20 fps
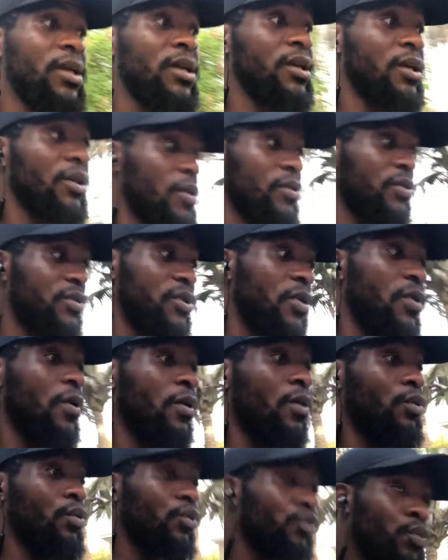Because you know,
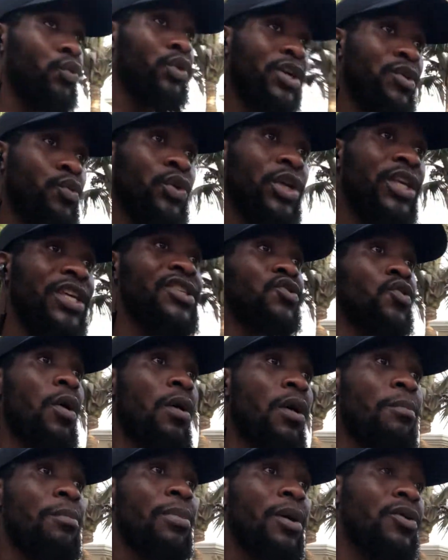it's all
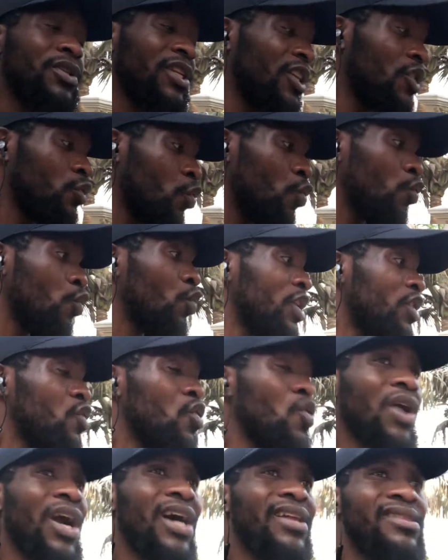about, when you
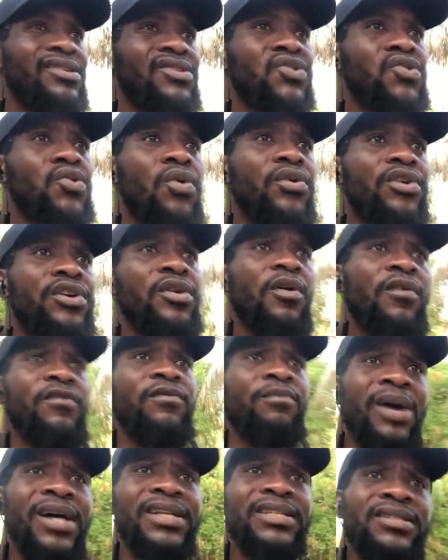look at the story of
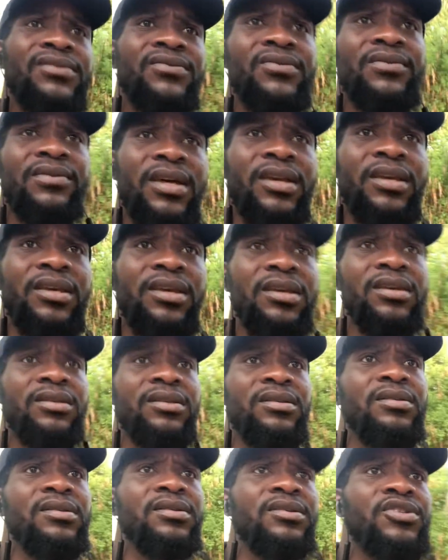Martin Luther
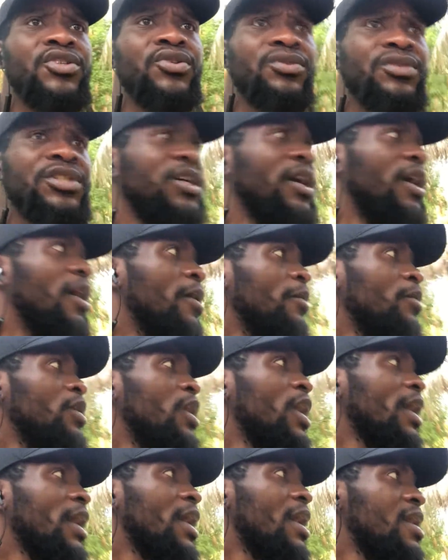King Jr.,
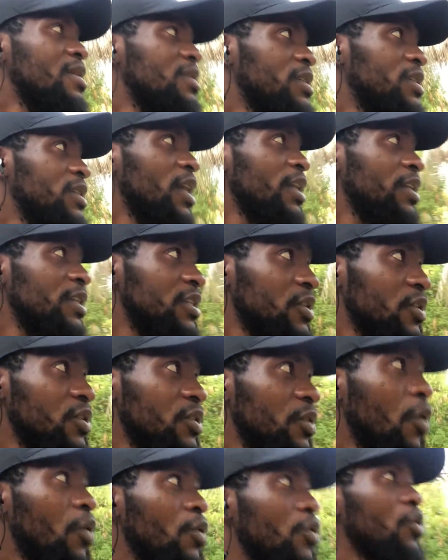Gandhi, and
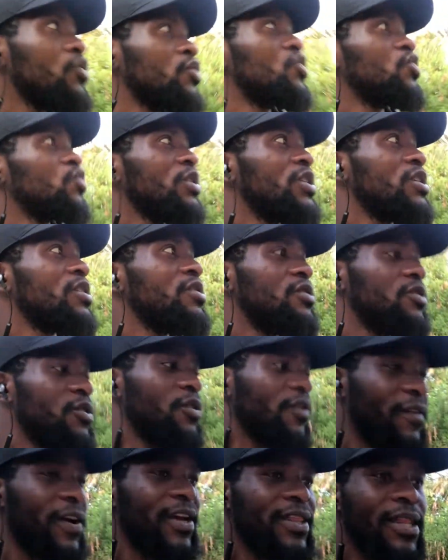in all those situations, you
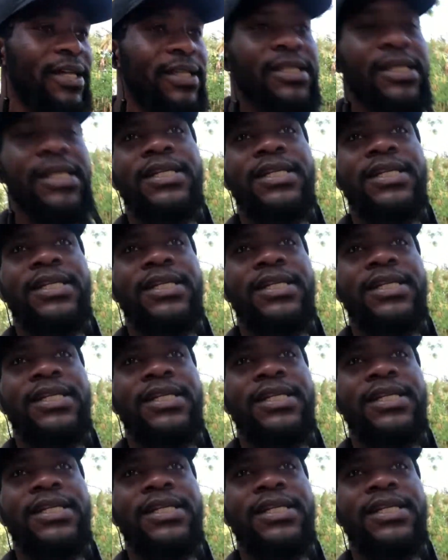find that